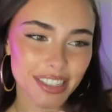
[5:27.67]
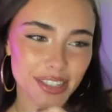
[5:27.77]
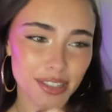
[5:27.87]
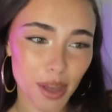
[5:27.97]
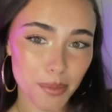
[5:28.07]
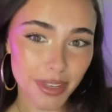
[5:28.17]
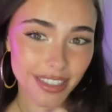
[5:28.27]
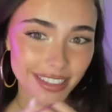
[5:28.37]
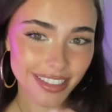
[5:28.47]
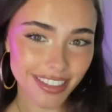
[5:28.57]

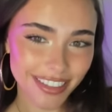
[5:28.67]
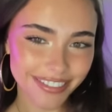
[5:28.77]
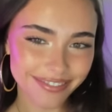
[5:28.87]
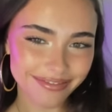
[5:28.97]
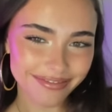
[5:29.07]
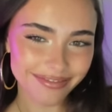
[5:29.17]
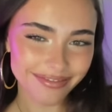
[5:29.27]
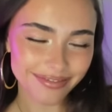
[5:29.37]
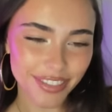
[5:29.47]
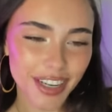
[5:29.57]
Zombies.
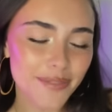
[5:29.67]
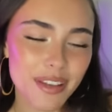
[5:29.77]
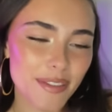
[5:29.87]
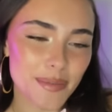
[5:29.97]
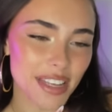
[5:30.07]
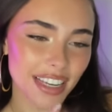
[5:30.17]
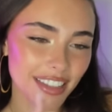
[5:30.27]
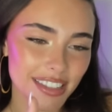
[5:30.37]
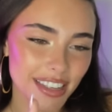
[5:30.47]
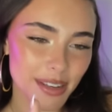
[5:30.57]
Forgive me if I'm
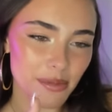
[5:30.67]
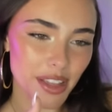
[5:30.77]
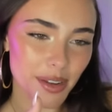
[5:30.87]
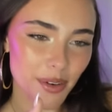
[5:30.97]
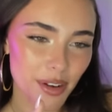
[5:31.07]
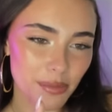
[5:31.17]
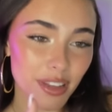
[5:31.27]
saying this like completely wrong.